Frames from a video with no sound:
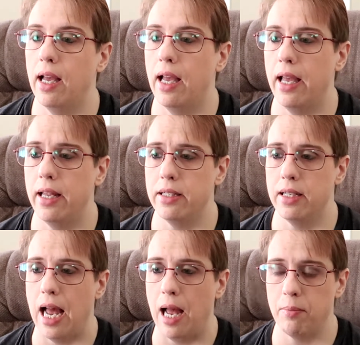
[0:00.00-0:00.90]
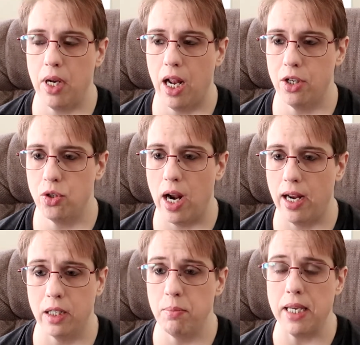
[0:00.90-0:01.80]
And I'm not
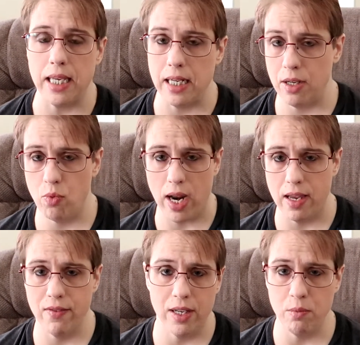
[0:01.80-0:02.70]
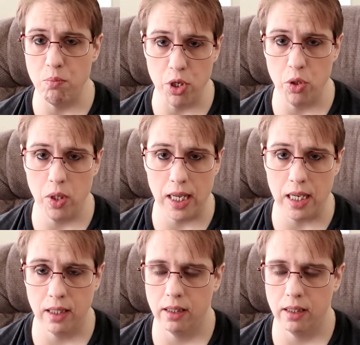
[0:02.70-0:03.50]
trying to be any raving beauty,